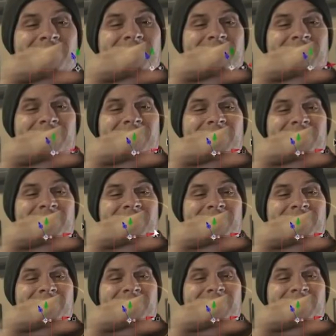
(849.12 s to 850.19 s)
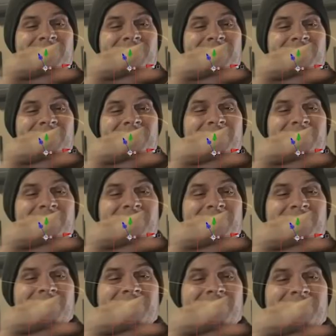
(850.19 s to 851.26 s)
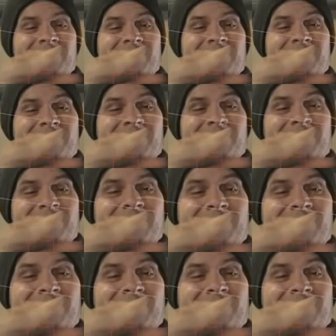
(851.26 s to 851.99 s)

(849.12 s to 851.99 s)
Nobody speaks.